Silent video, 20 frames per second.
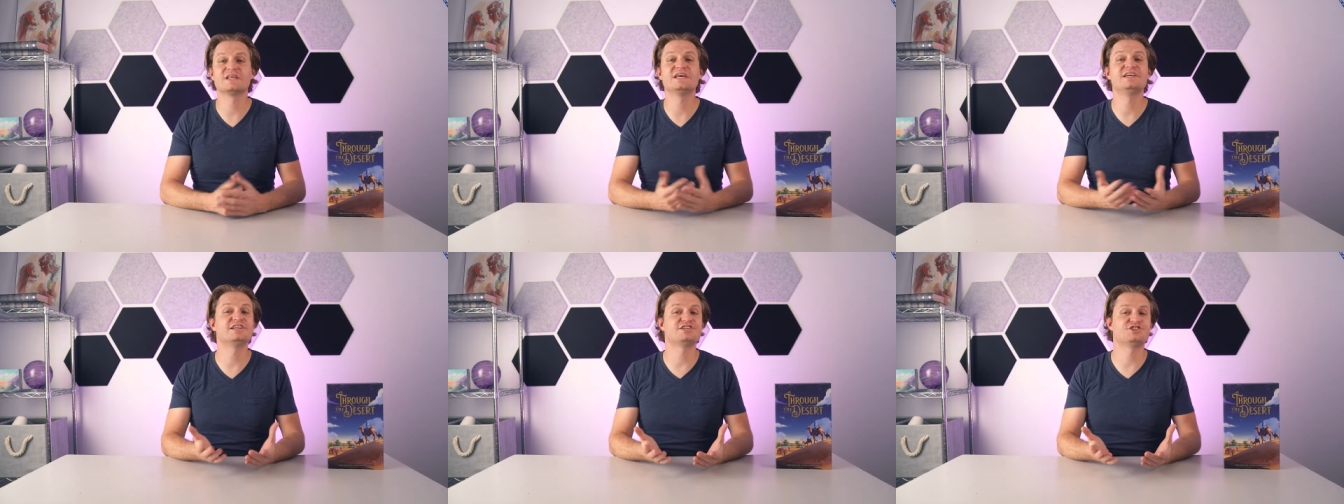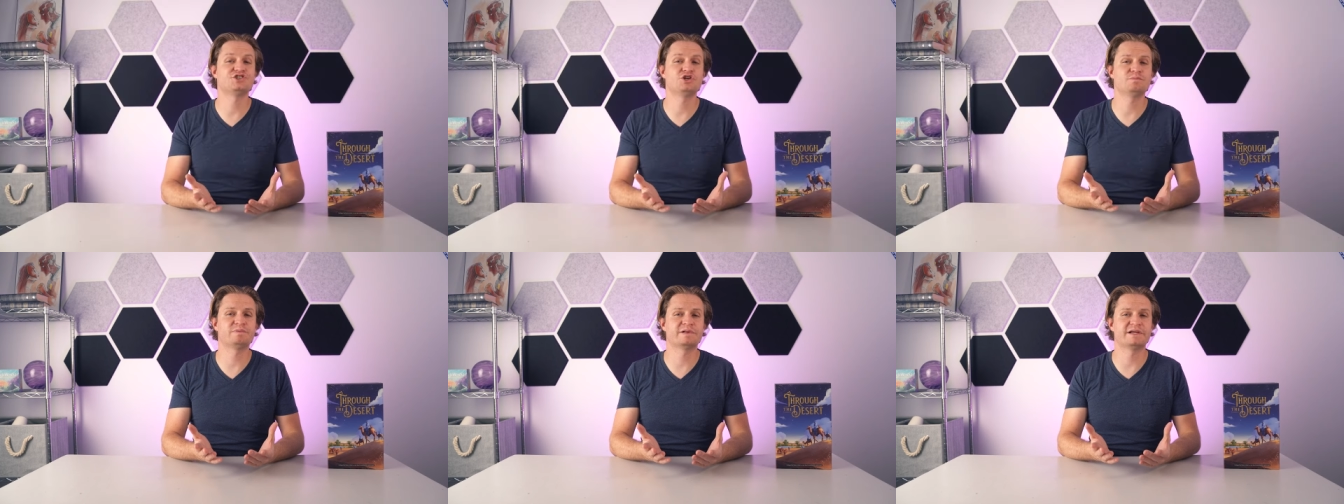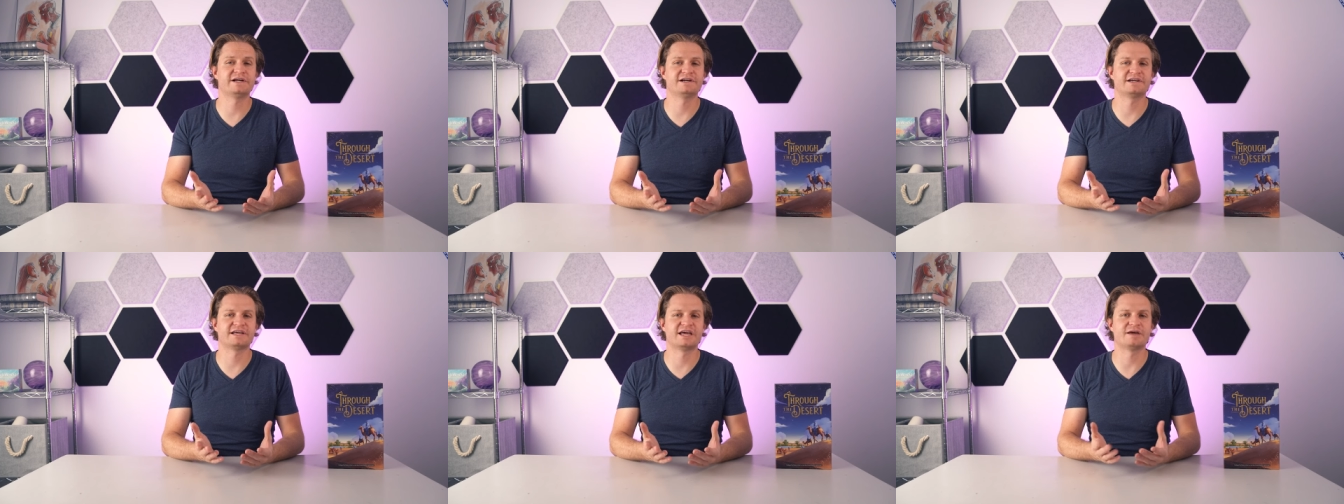In a
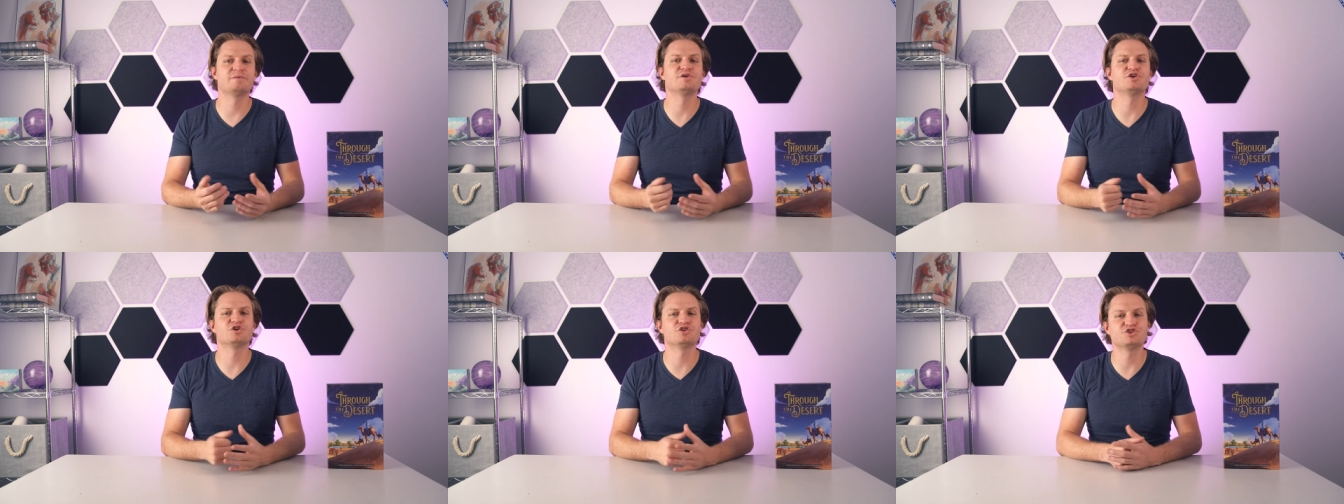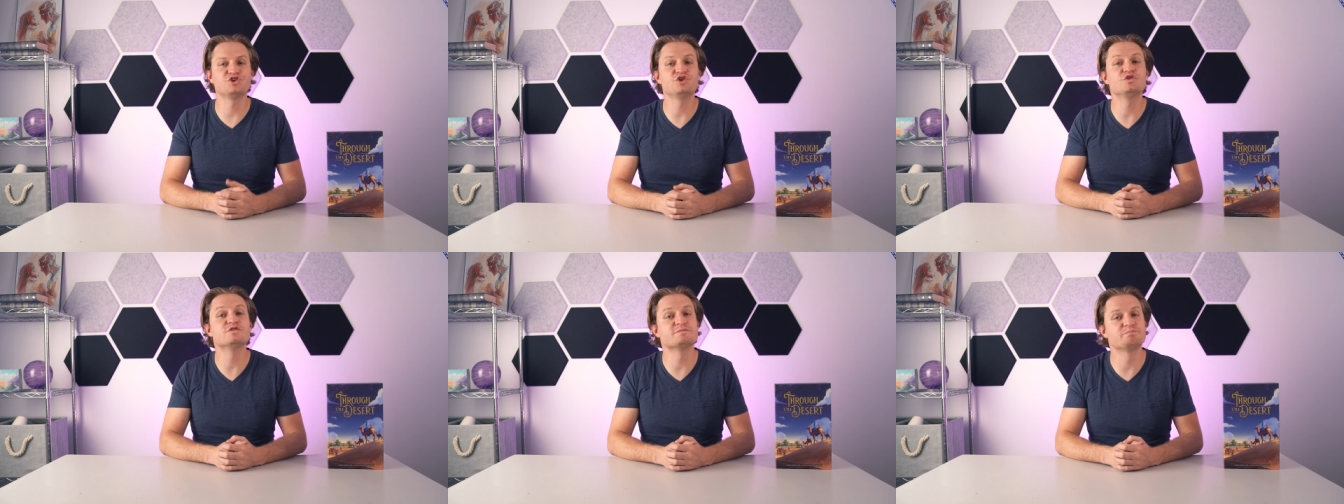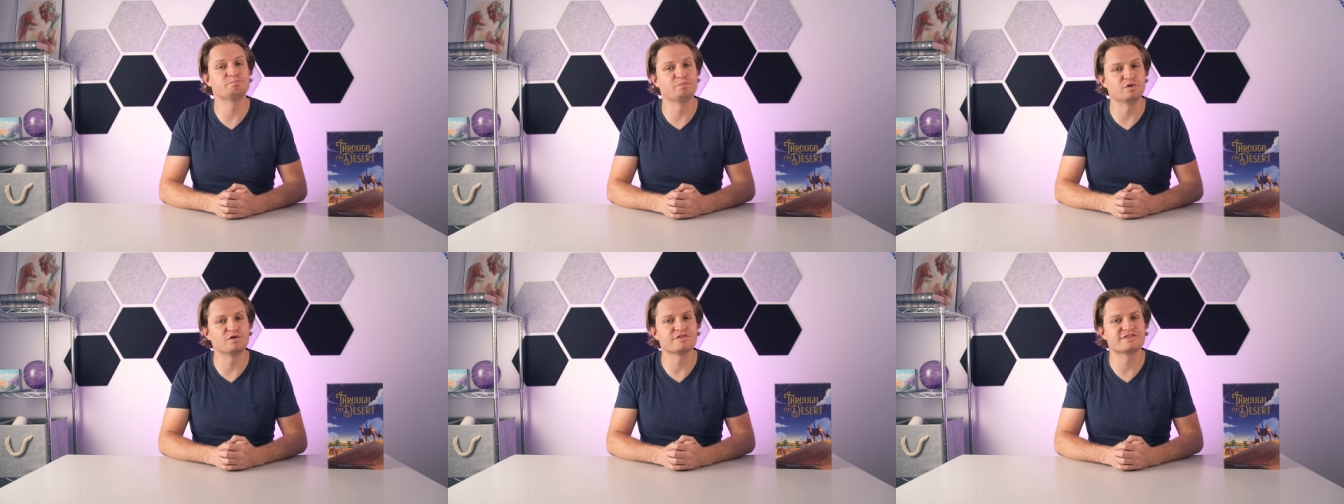two-player game, you'll use
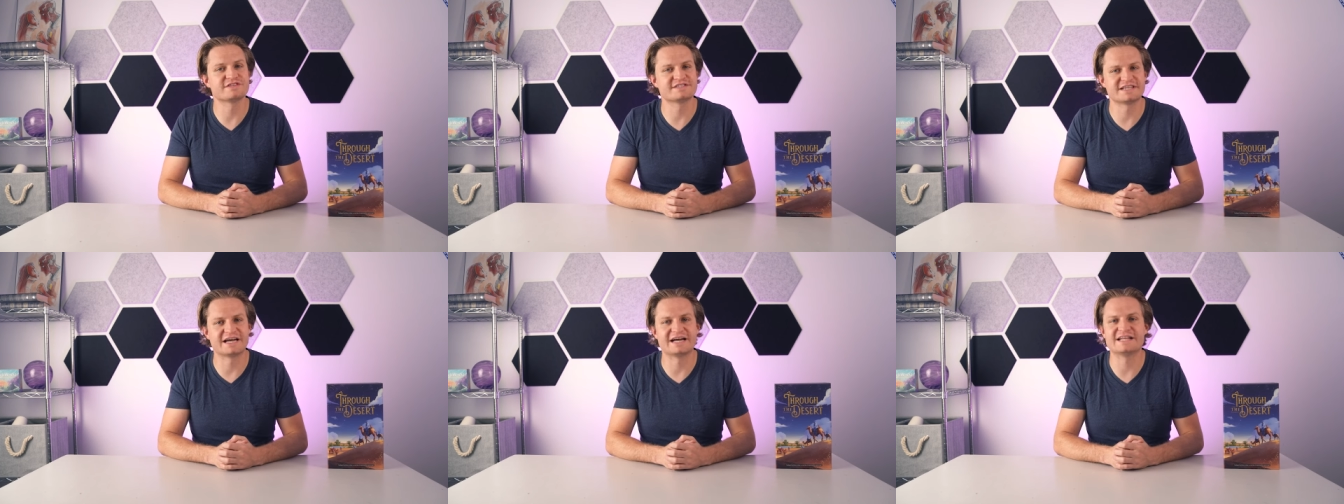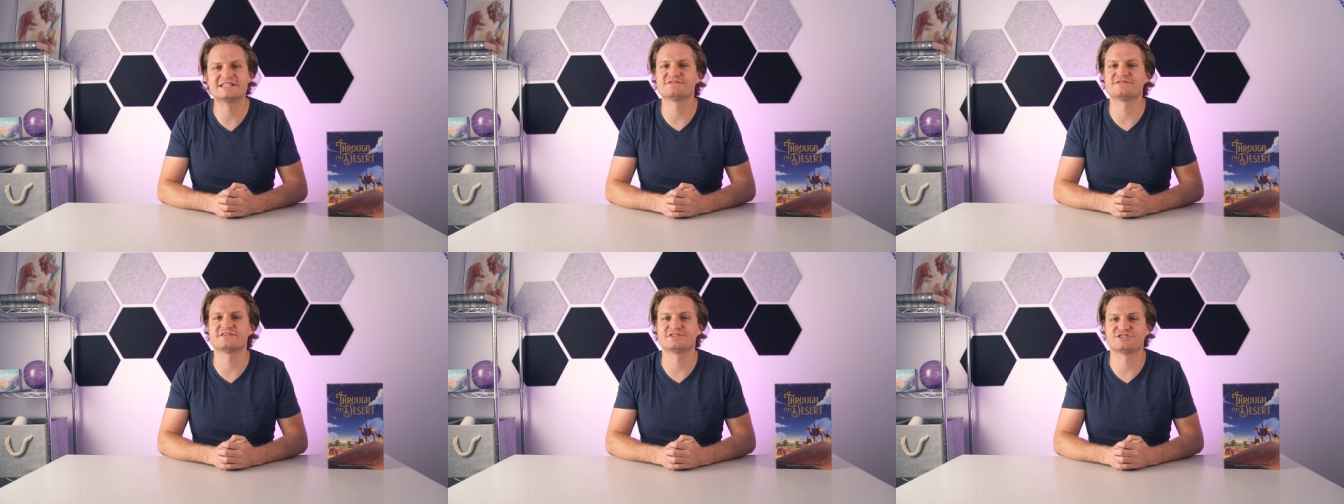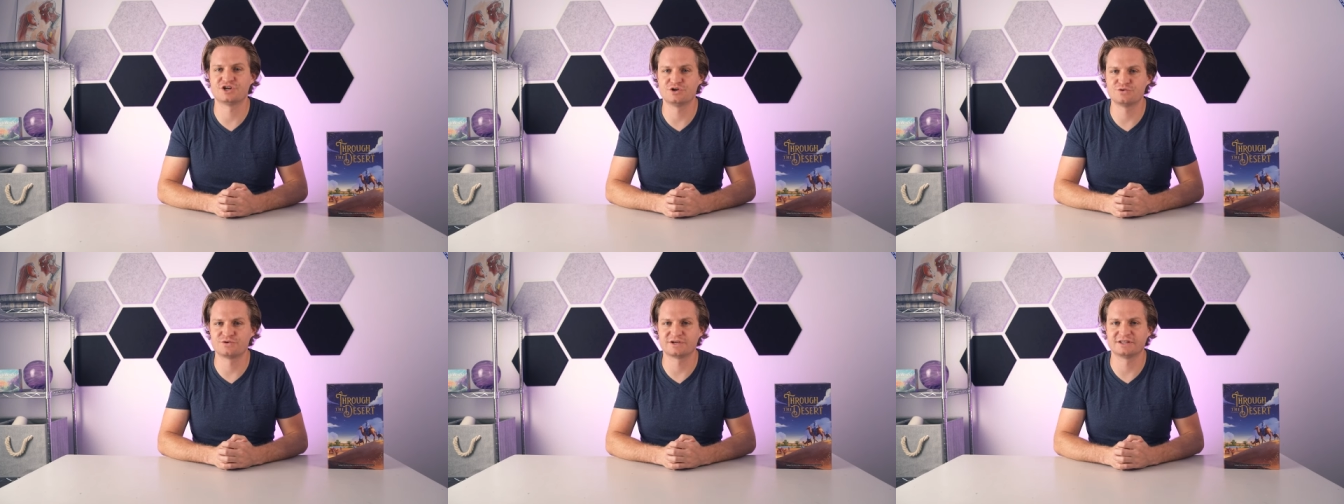both sides of the
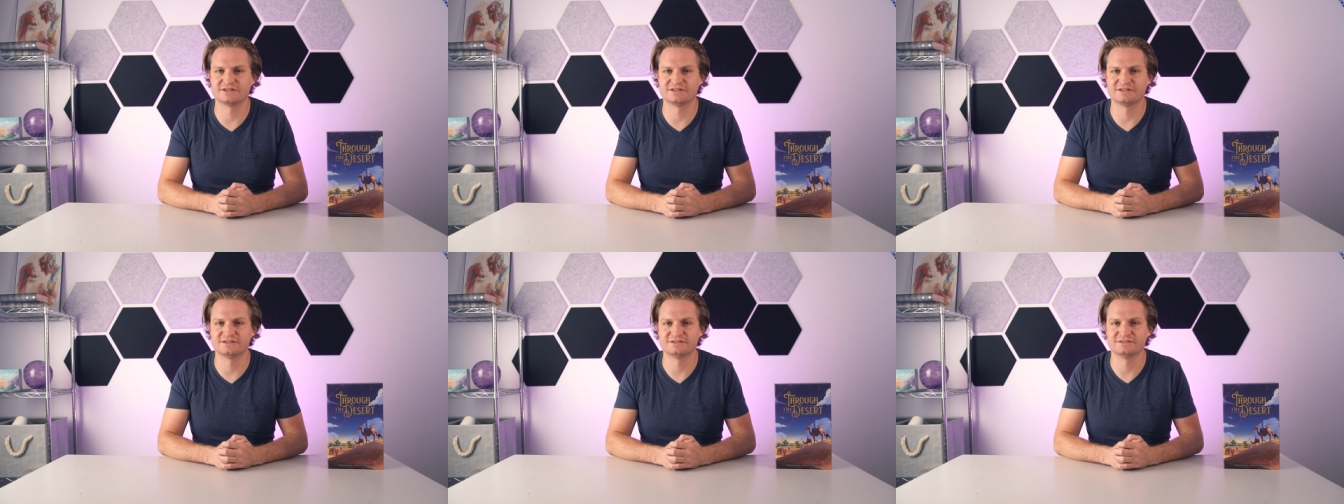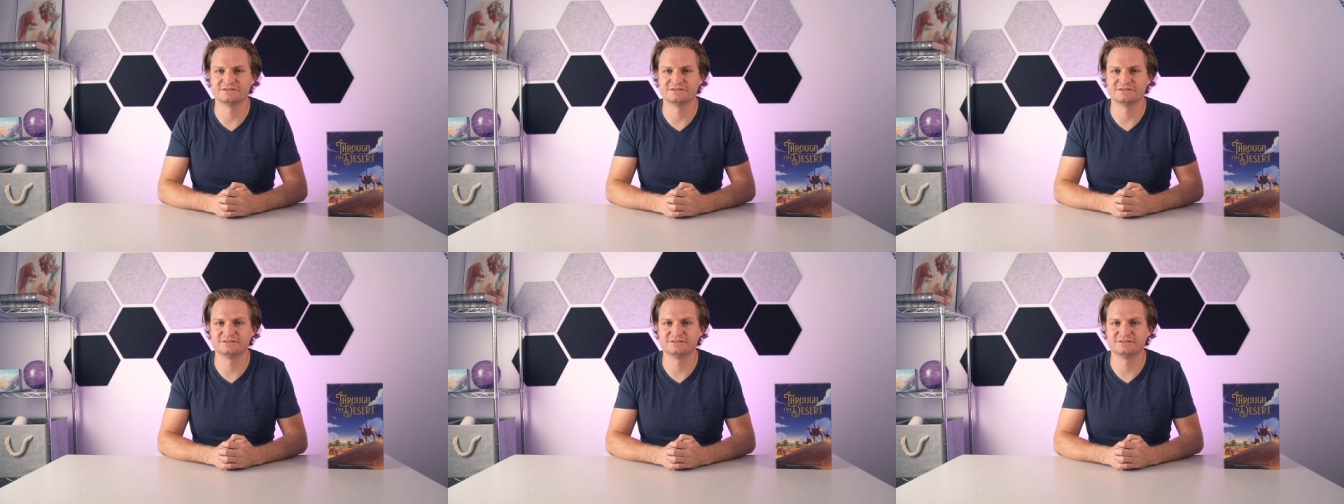token.